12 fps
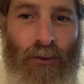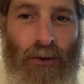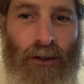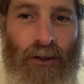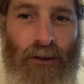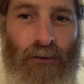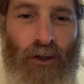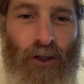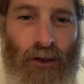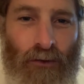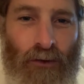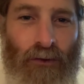weeks of
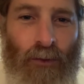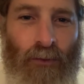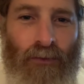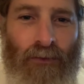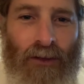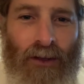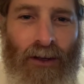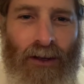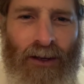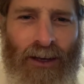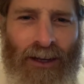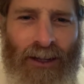Shevivim.
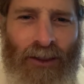And I